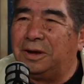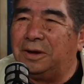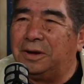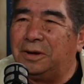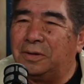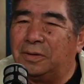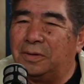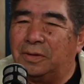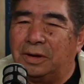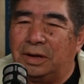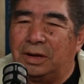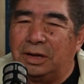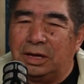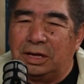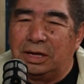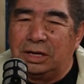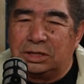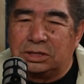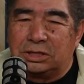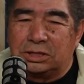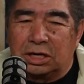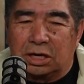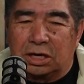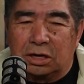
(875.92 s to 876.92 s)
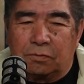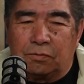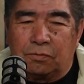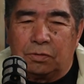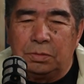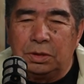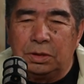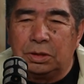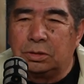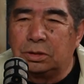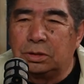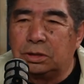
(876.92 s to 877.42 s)
you know, it's hard for
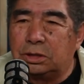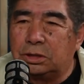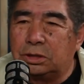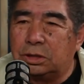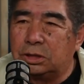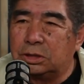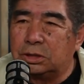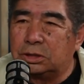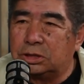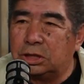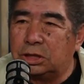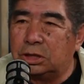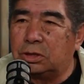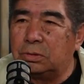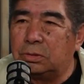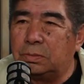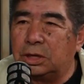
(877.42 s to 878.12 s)
me to say to